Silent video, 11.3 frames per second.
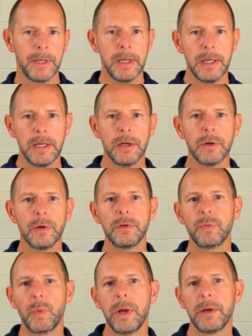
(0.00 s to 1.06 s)
Here
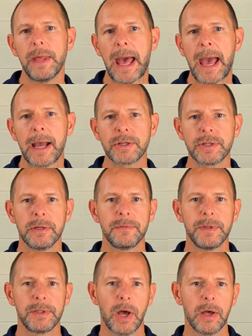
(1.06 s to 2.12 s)
is where the action of
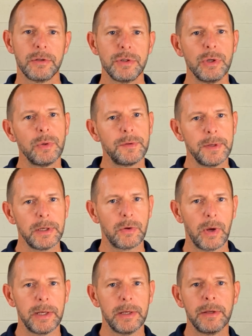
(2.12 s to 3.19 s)
the tendu is
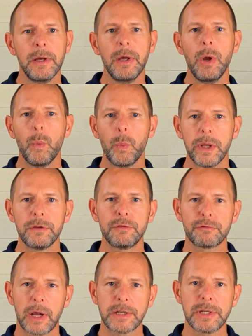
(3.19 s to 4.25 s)
integrated. When
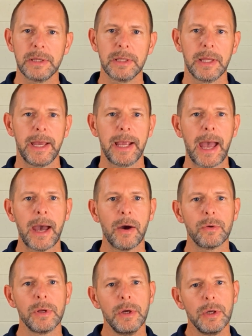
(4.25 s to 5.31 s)
stretching the leg
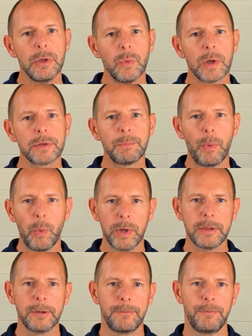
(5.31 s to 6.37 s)
out, you want to
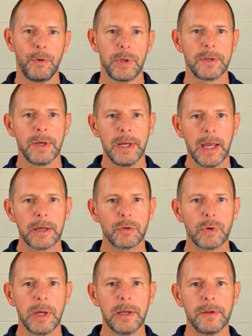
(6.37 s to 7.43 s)
point the foot and
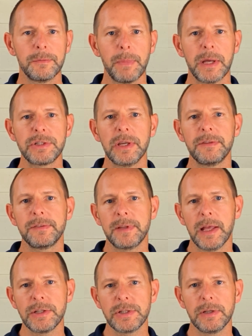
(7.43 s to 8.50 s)
create as much
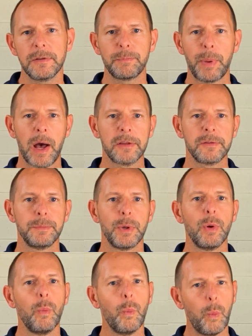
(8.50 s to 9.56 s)
extension as
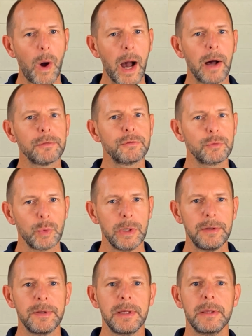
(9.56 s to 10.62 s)
possible while
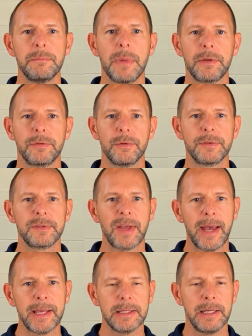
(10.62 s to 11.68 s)
squeezing the muscles
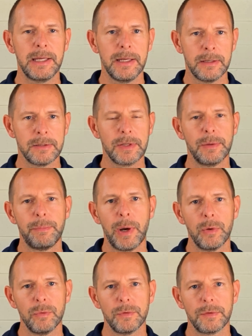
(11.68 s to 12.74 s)
tightly into the
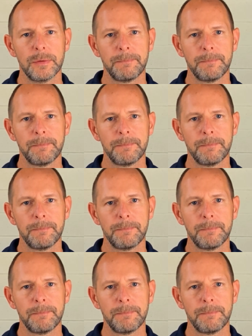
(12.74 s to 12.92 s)
bones.